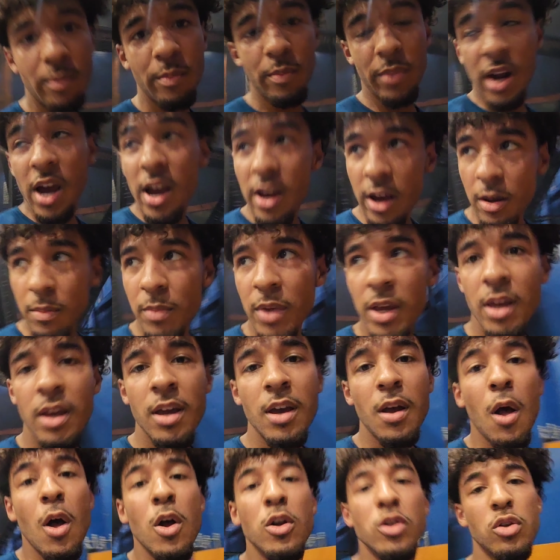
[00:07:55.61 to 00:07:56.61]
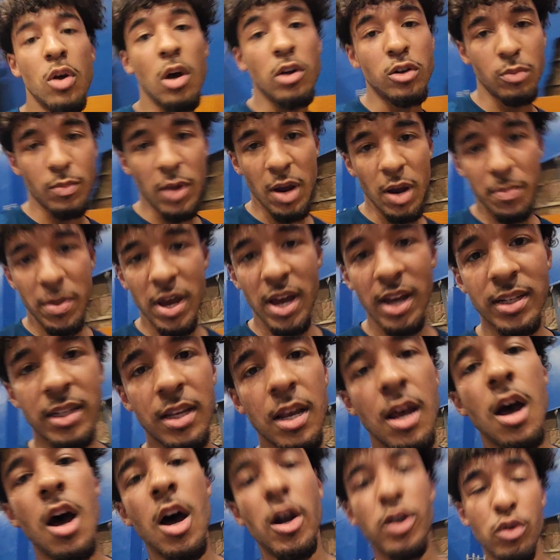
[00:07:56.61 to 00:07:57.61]
But I am, so I'll do my best.
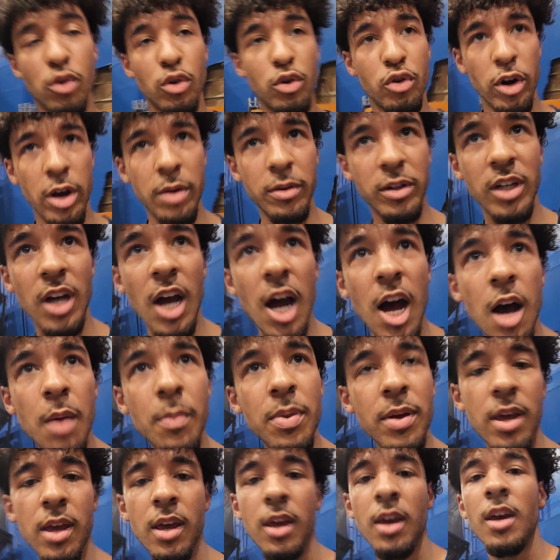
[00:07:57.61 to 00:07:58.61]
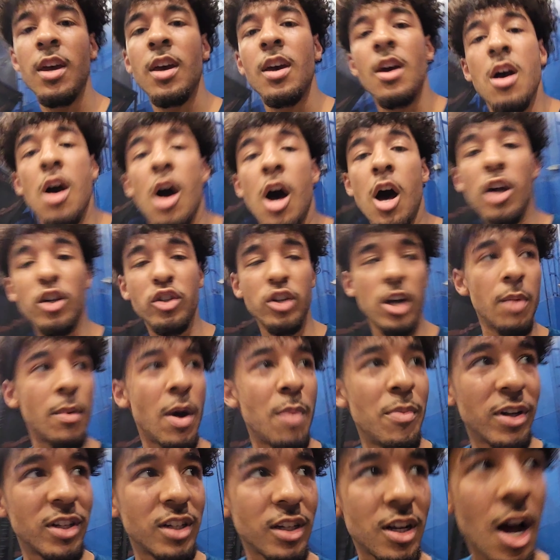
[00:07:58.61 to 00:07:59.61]
I do a great job. I'll try
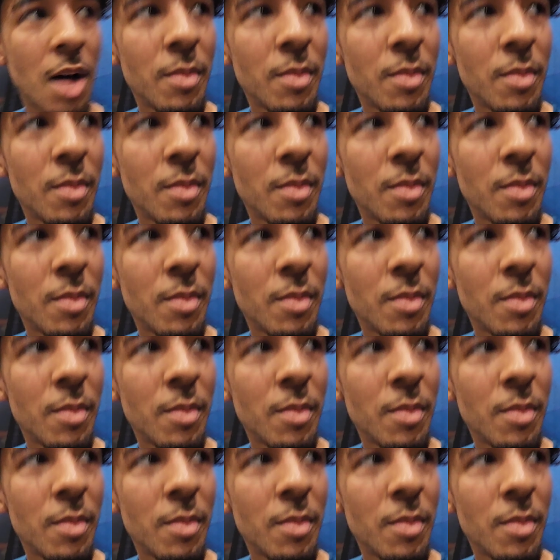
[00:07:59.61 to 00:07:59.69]
my best to